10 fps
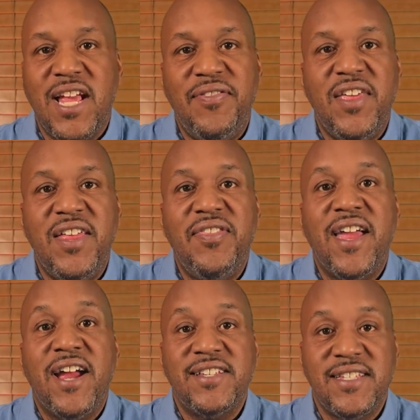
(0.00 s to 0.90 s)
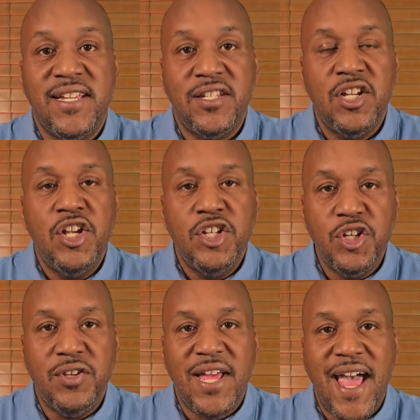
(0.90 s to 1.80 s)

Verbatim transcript: and then they are sent to the